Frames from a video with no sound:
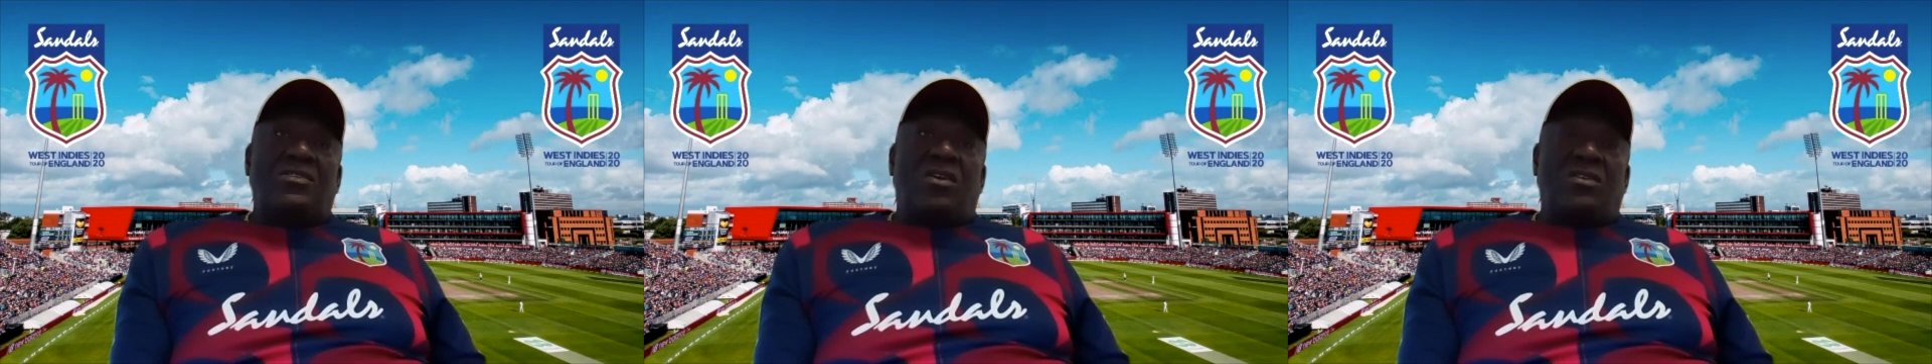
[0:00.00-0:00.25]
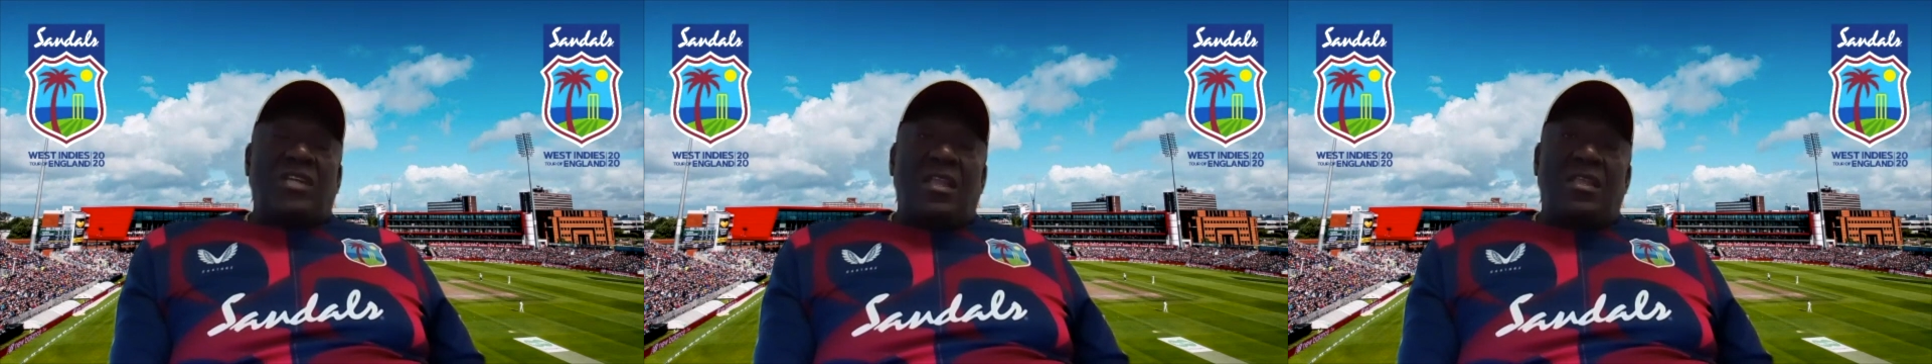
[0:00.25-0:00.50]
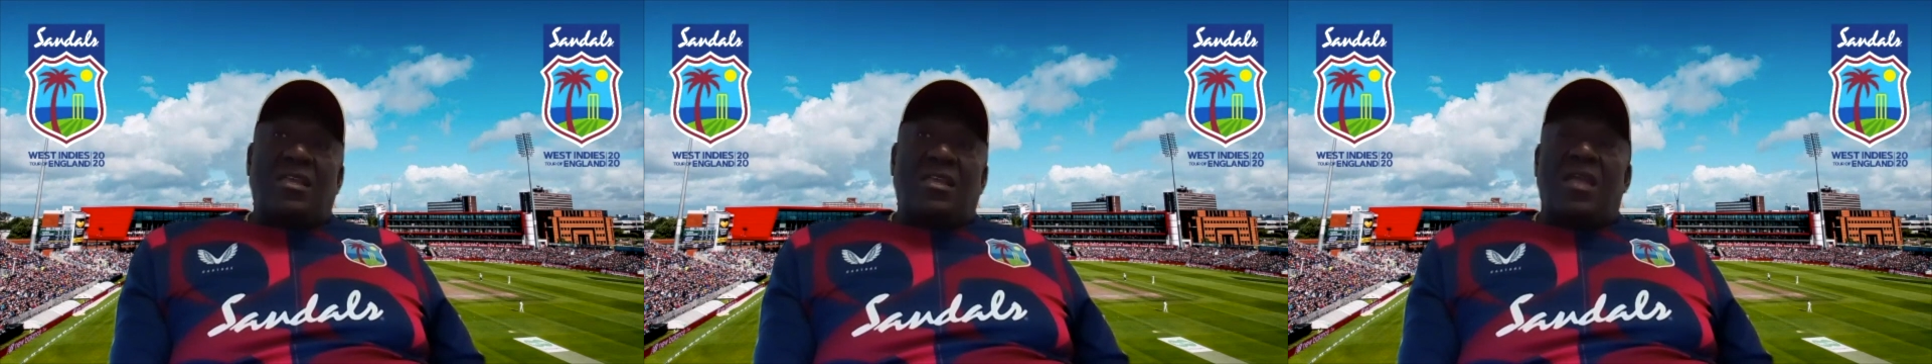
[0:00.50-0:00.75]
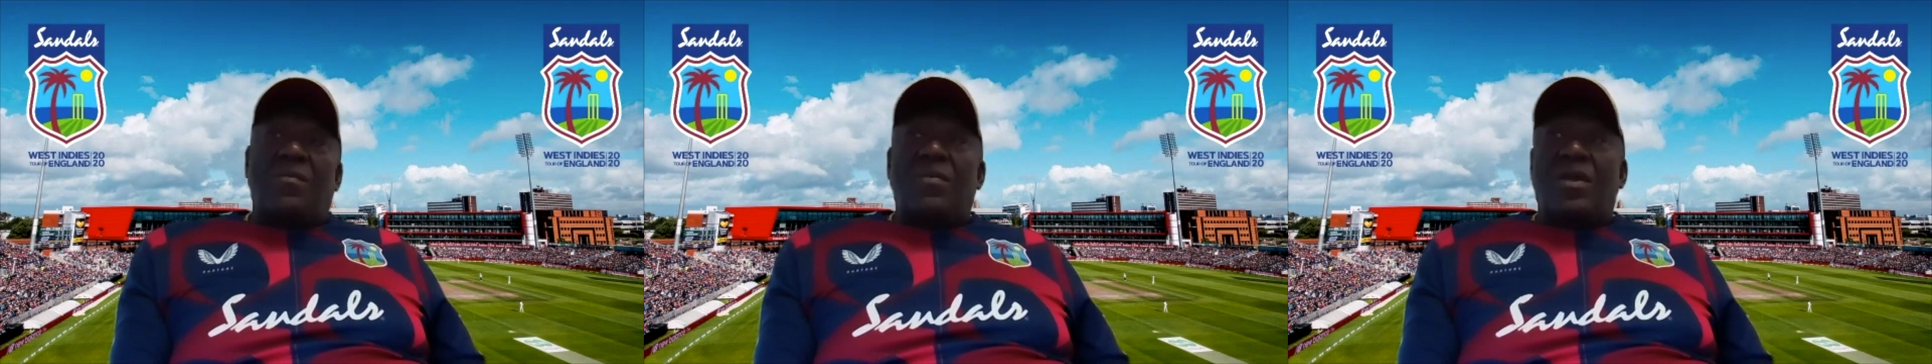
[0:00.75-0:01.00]
Shannon
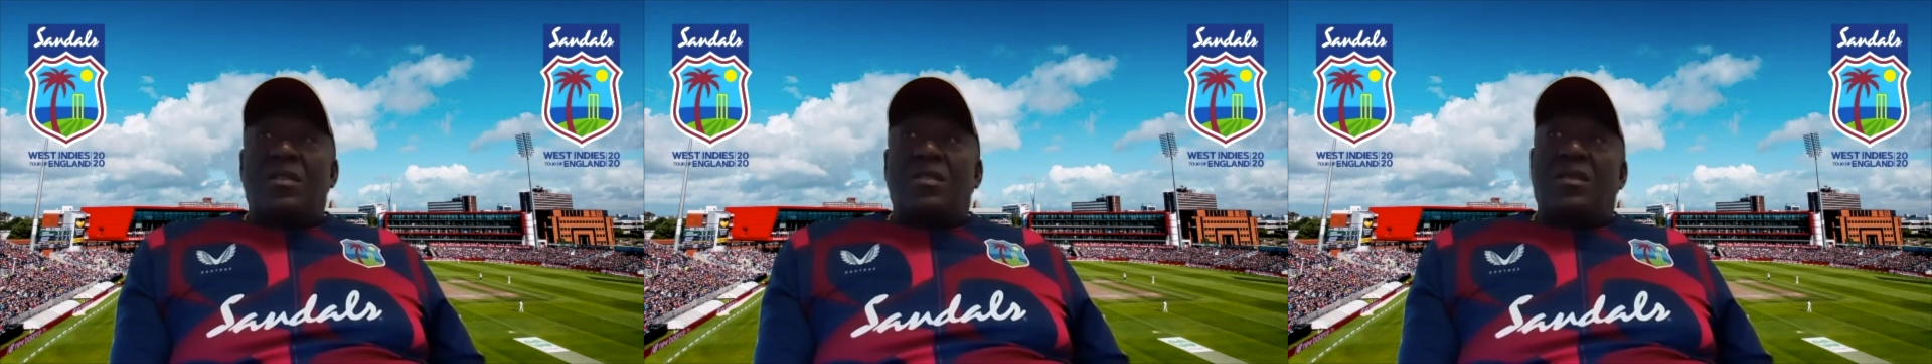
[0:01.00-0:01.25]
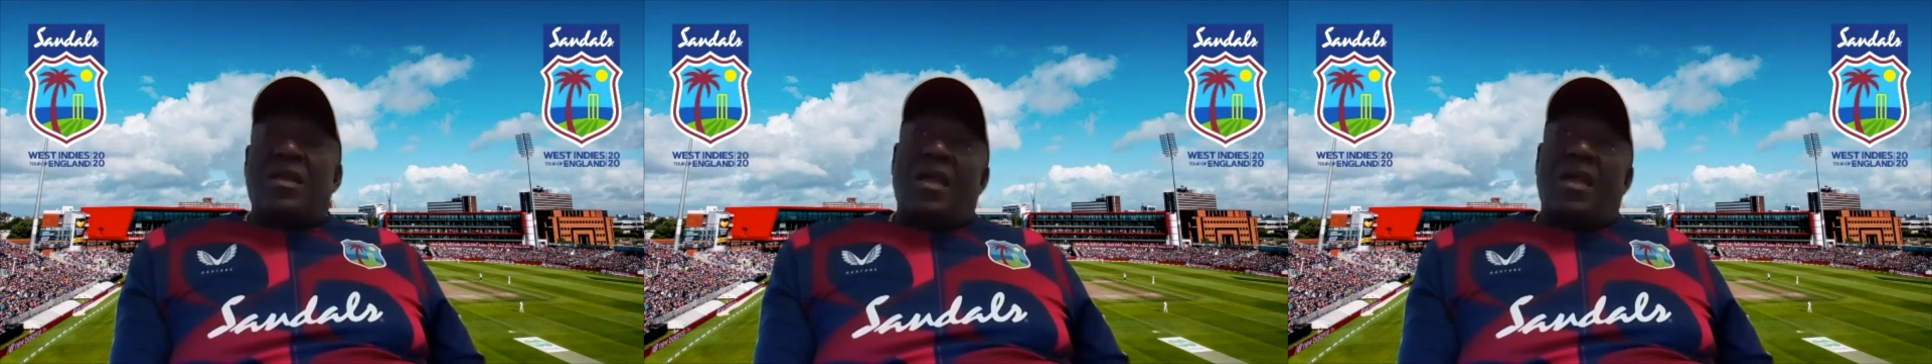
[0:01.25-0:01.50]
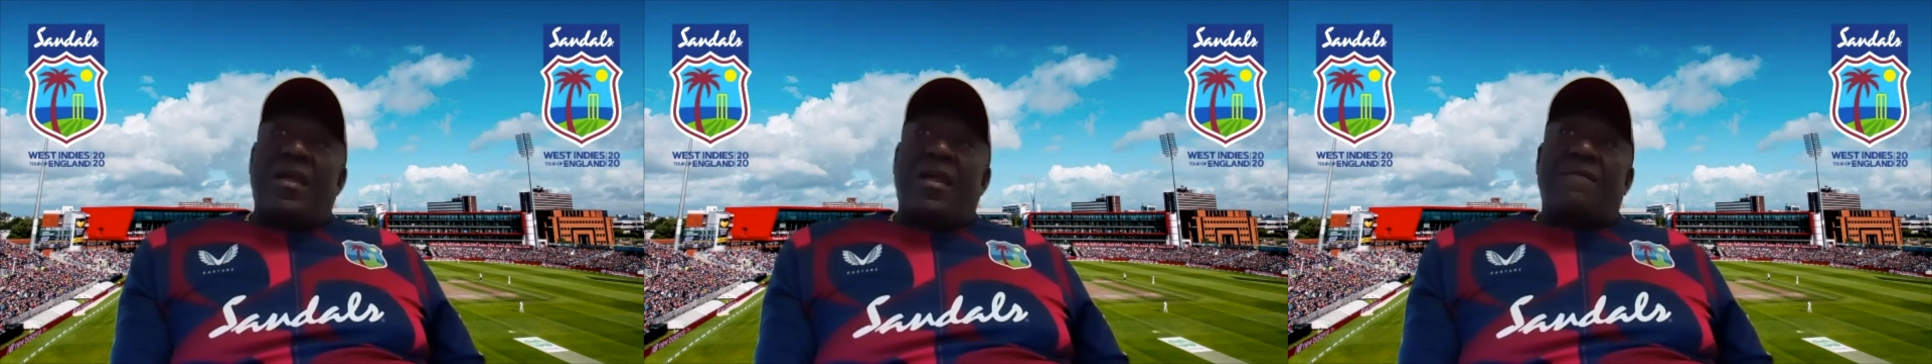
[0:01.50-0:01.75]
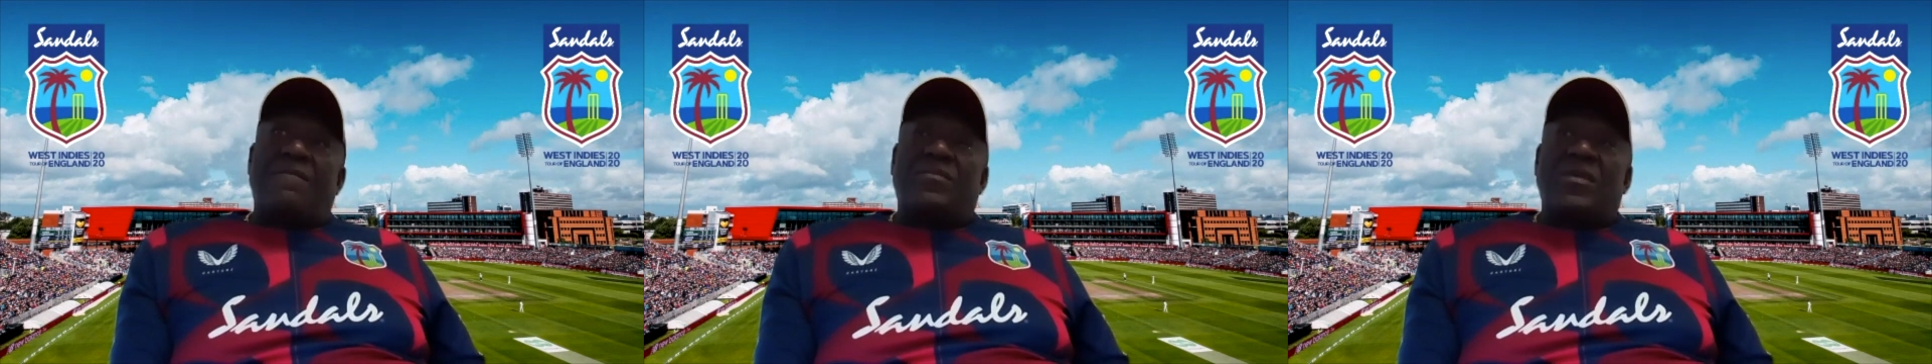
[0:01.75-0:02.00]
Gabriel,
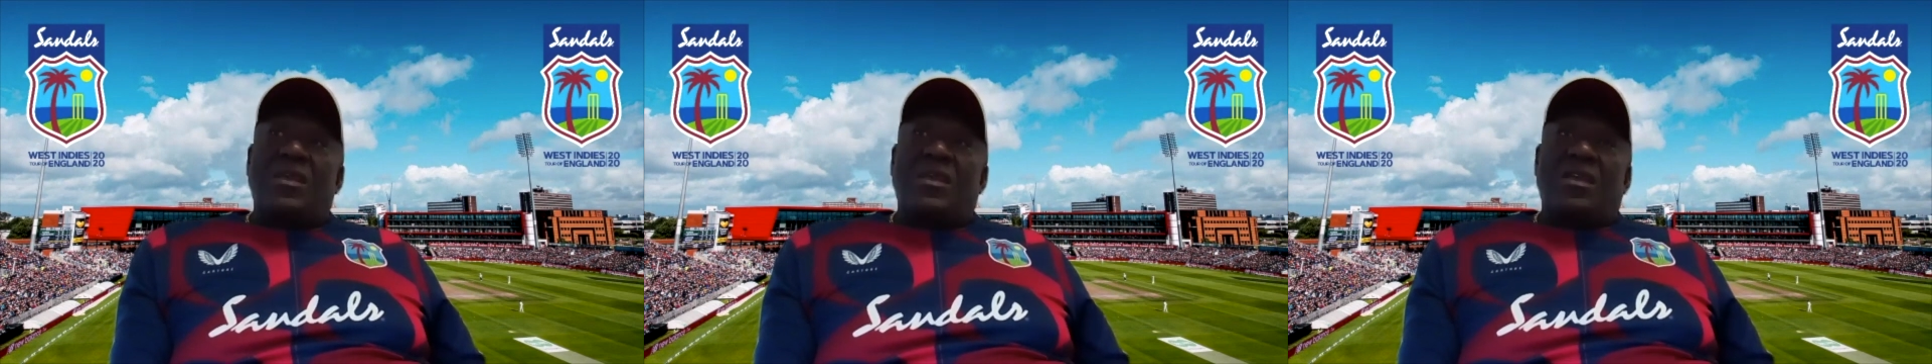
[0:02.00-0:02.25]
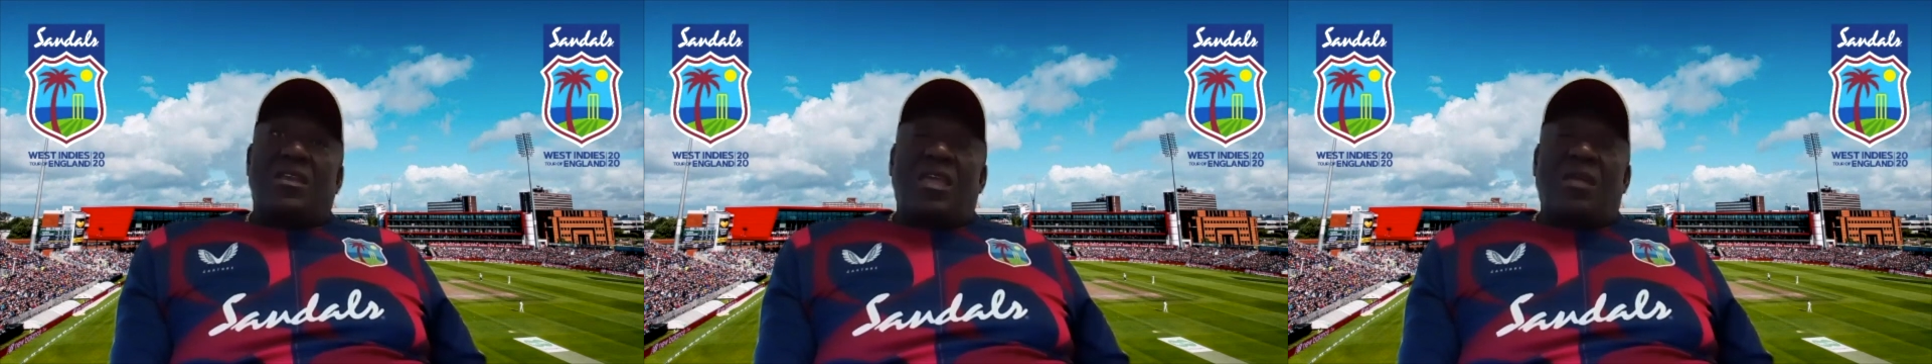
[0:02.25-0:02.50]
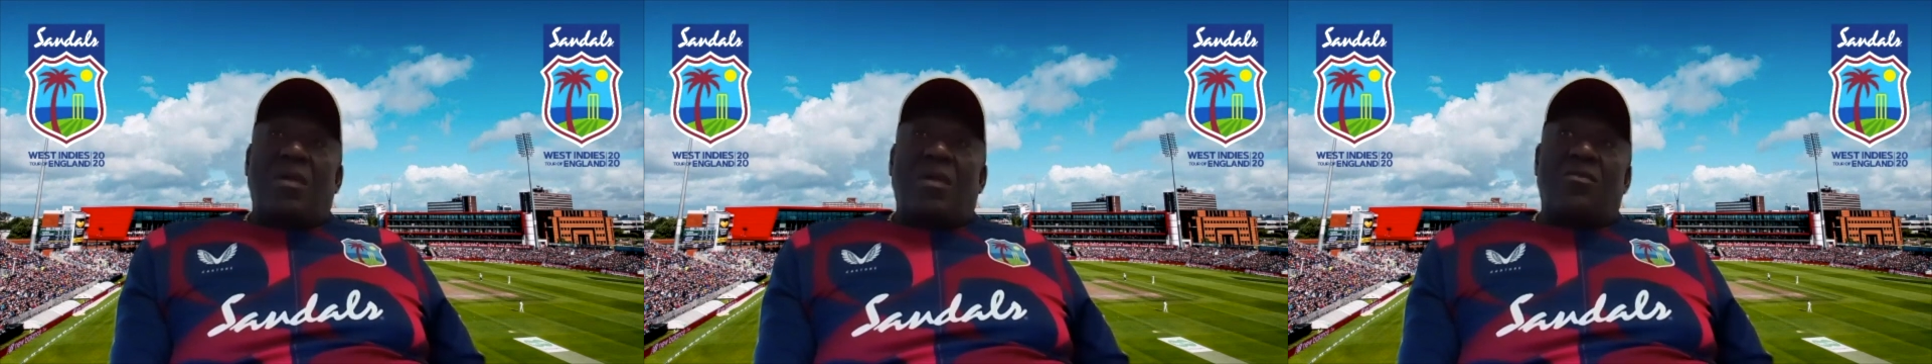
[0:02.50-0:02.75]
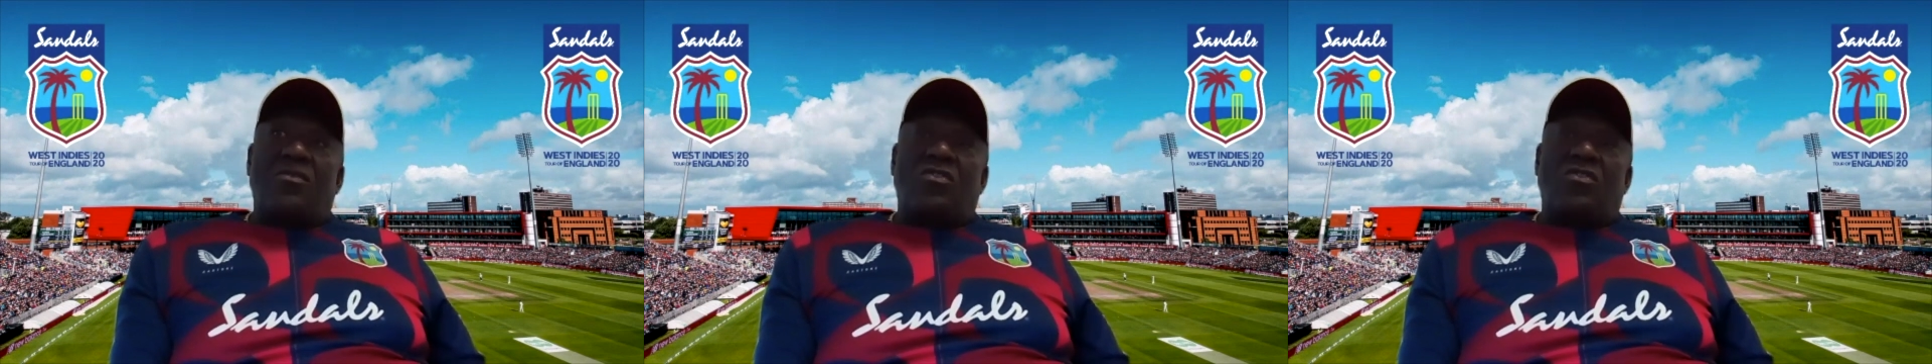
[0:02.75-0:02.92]
Kemar